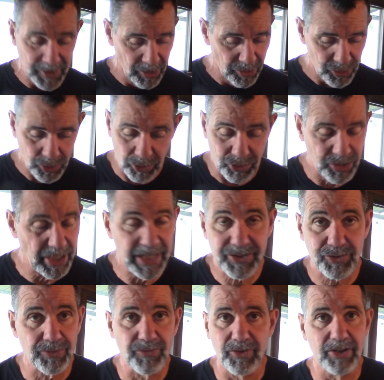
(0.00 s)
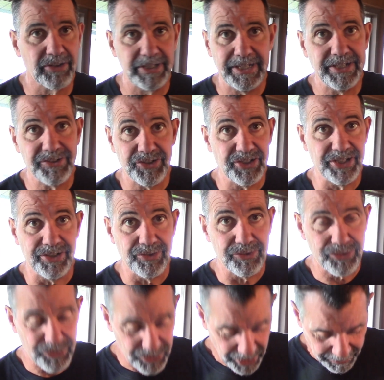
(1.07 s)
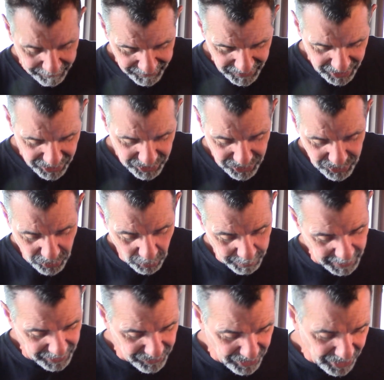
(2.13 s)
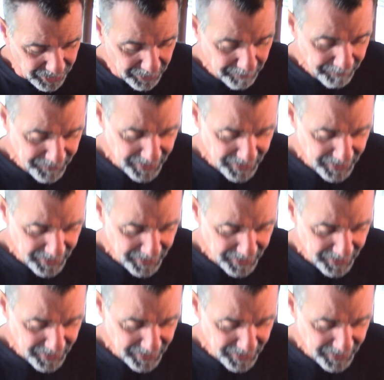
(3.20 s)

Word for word: So it's actually really easy to use. This is no big deal.